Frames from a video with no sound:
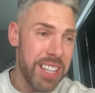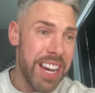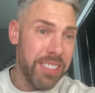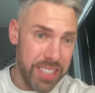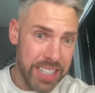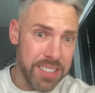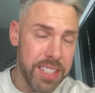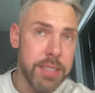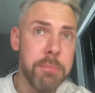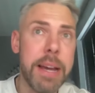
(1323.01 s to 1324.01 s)
our second
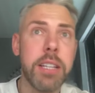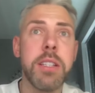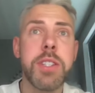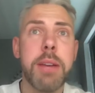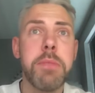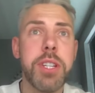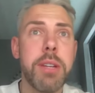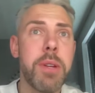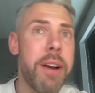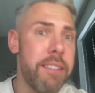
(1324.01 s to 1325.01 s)
season back in the
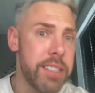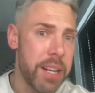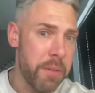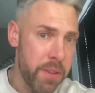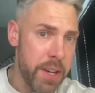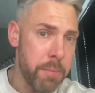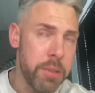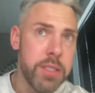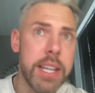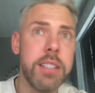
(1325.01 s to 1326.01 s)
Championship, Neil Harris had a
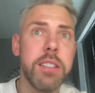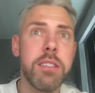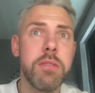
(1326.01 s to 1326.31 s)
30%